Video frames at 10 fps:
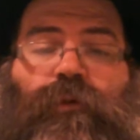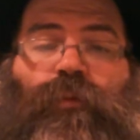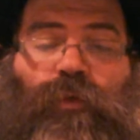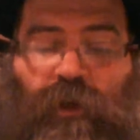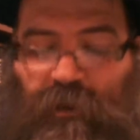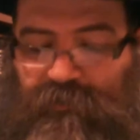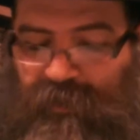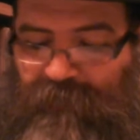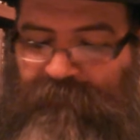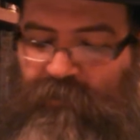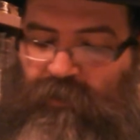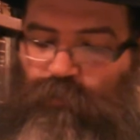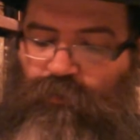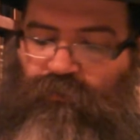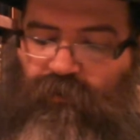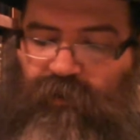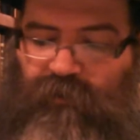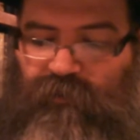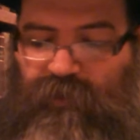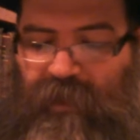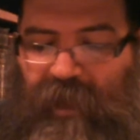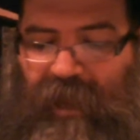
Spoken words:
When we are davening and we're saying,